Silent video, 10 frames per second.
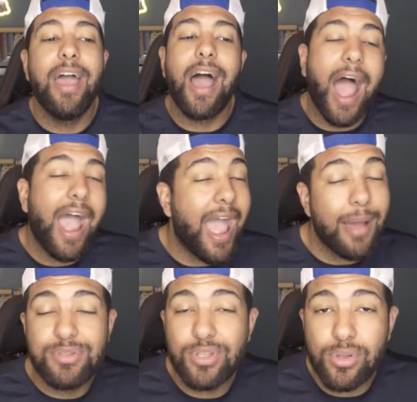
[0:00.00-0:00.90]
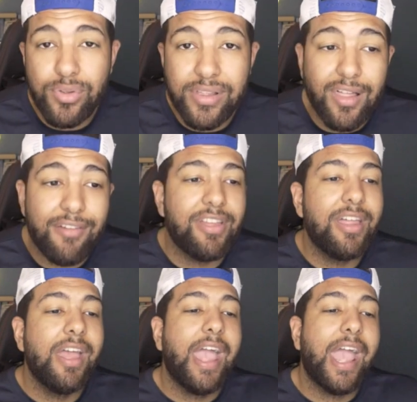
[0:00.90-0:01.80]
I absolutely love it.
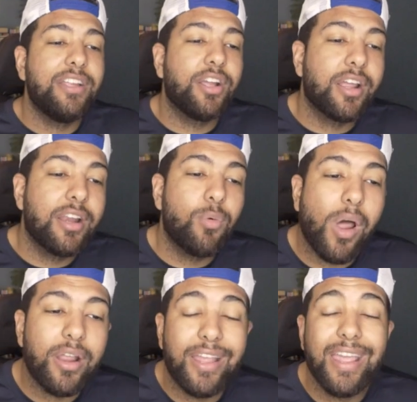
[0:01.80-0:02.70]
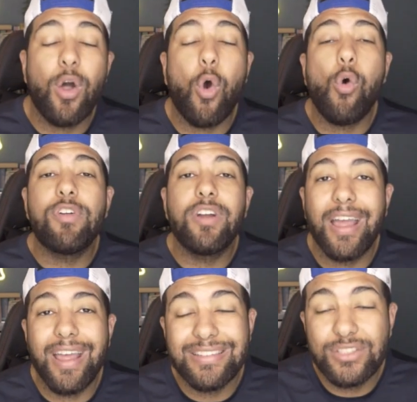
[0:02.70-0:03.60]
And you're going to want to get over
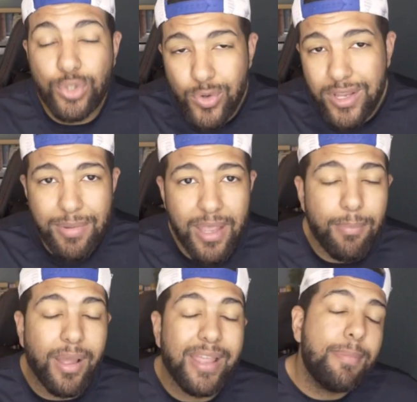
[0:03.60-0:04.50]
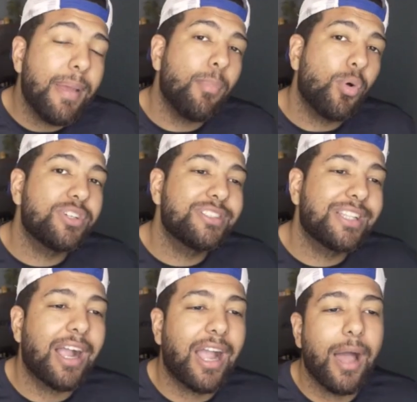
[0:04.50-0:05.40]
to
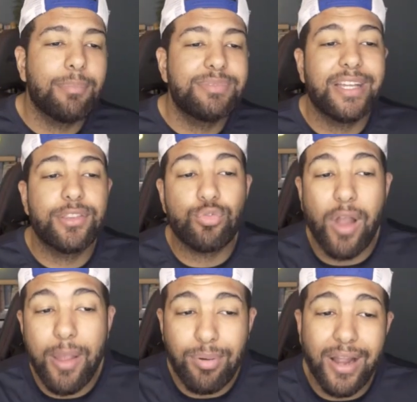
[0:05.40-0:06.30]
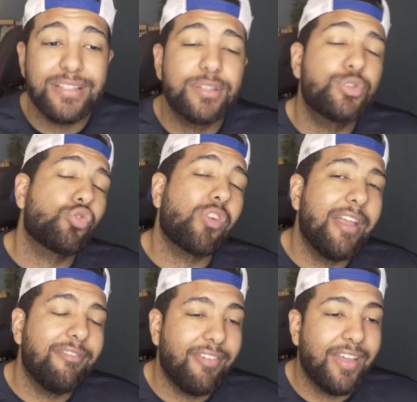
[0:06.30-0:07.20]
ebaymotors.com to get the right prices, the right
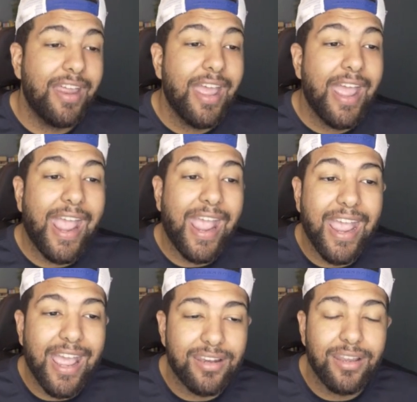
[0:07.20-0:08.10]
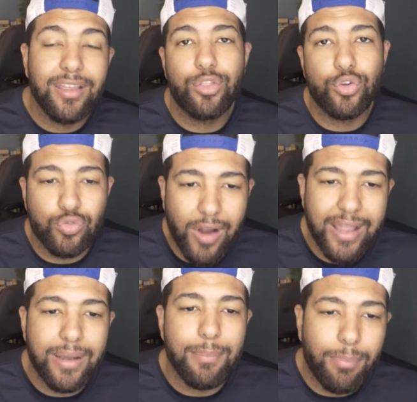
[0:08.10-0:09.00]
fit, and the
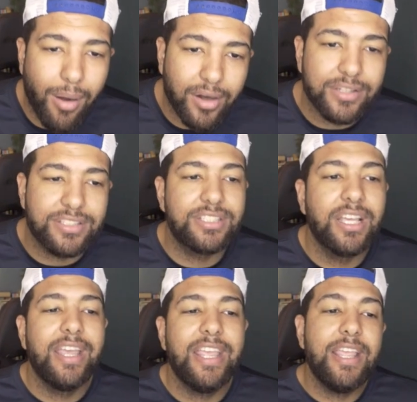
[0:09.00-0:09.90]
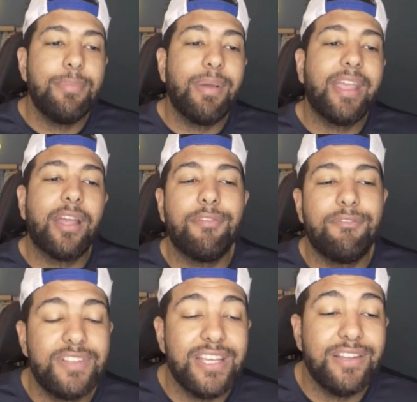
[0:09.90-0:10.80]
right parts. eBay
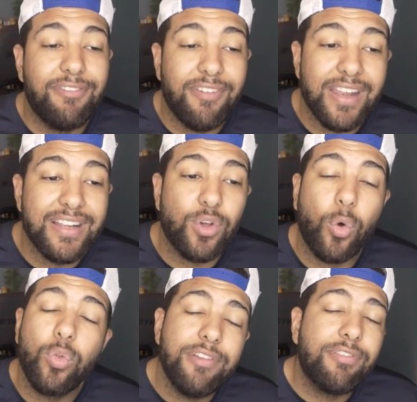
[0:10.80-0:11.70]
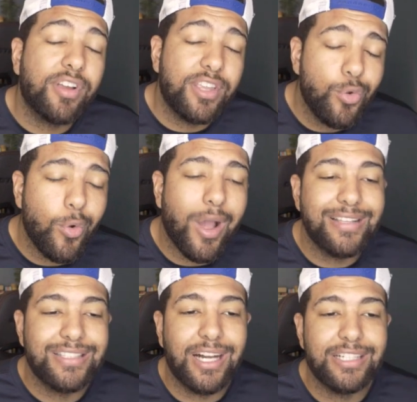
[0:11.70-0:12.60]
Guaranteed Fit is only for
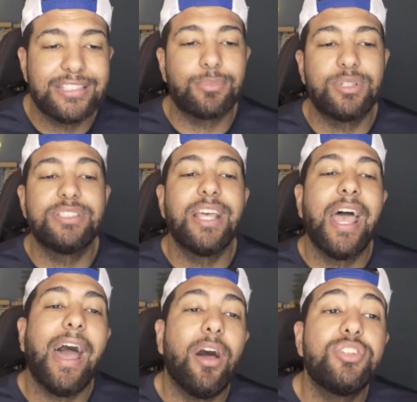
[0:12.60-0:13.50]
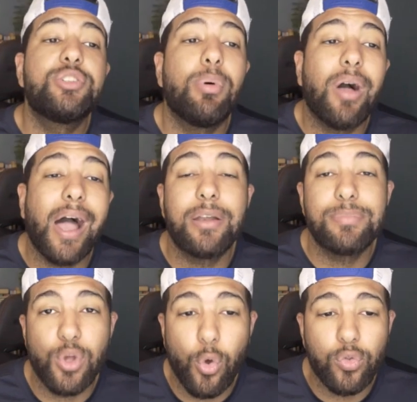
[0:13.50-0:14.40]
U.S. customers, eligible items
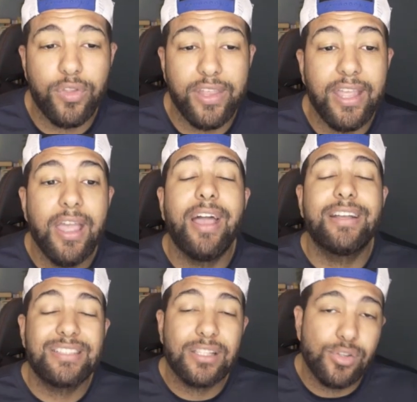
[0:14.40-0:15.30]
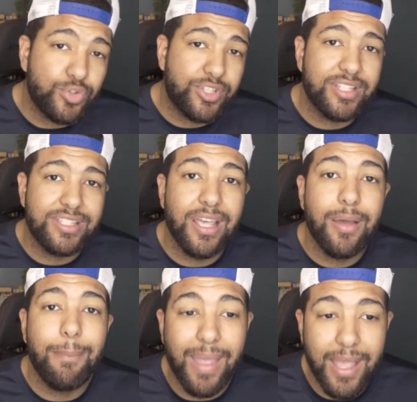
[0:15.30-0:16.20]
only, exclusions
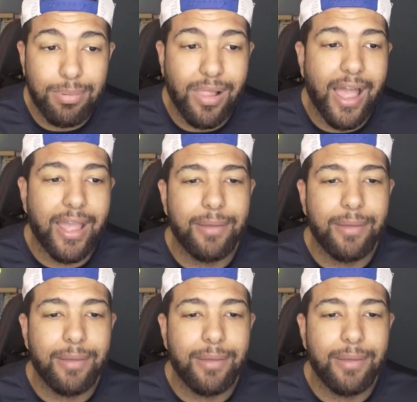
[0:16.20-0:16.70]
may apply.